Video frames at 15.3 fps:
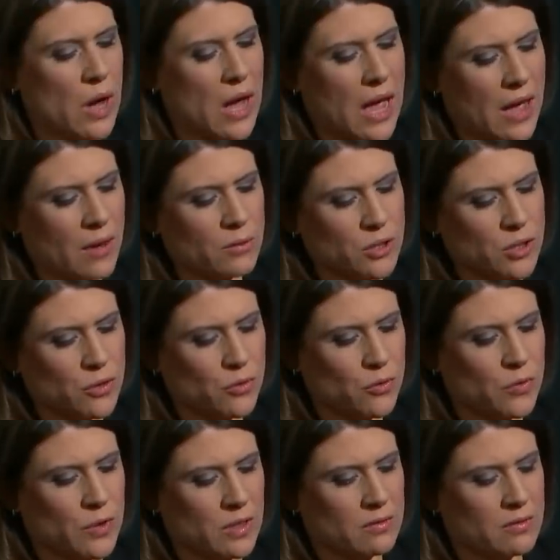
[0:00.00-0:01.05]
how do you
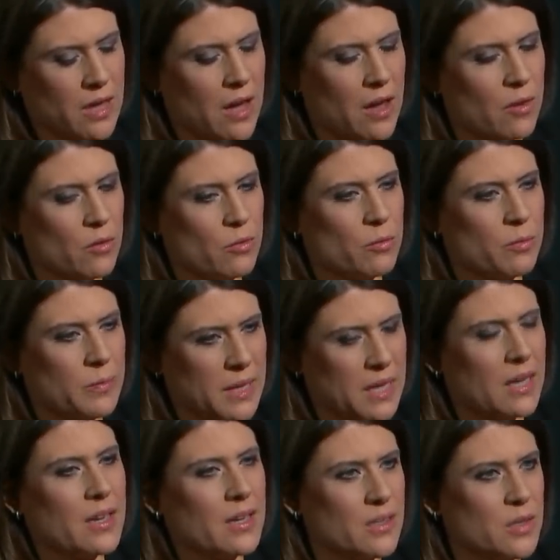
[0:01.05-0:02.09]
feel now
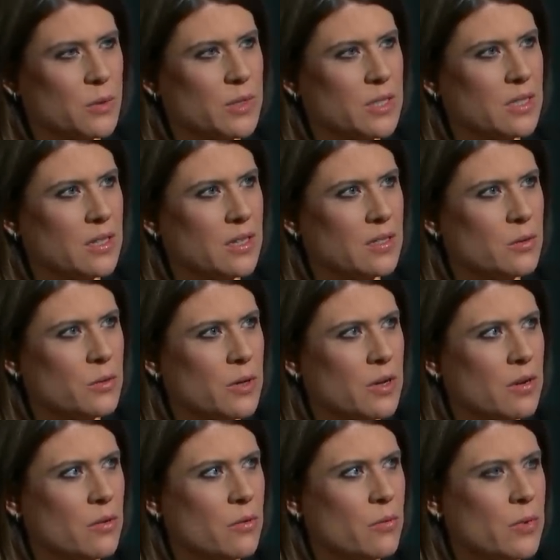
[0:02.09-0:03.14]
being in Switzerland,
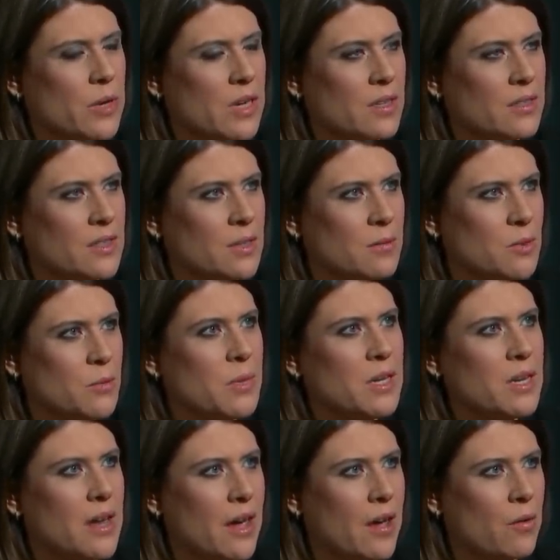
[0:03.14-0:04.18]
where we seem to
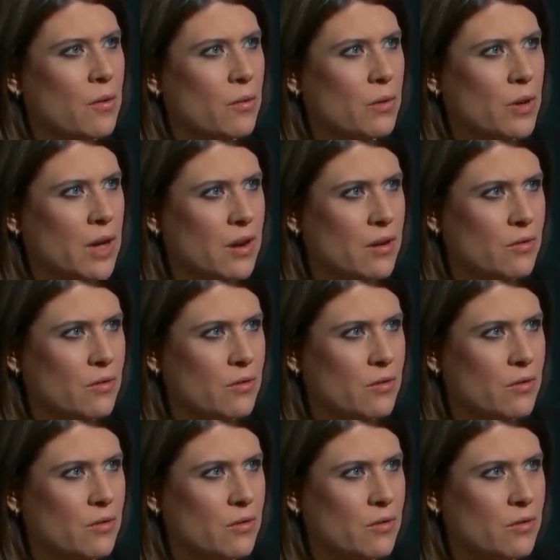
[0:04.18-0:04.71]
be now kind